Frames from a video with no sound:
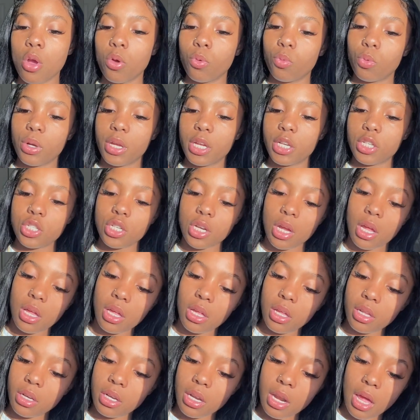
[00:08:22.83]
which
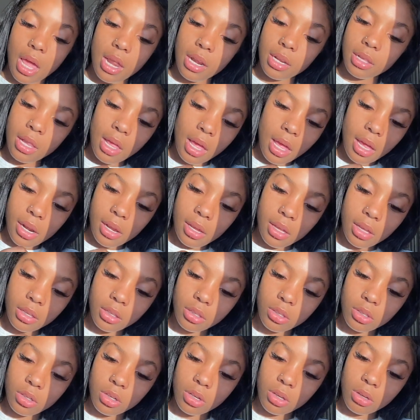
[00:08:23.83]
not a lot
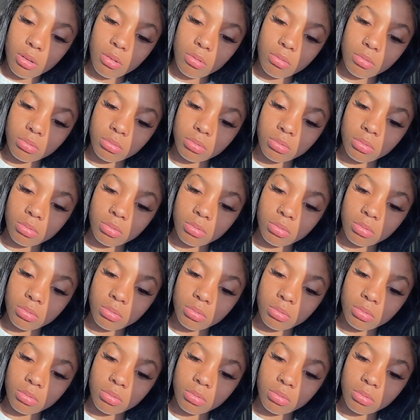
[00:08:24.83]
of, you know,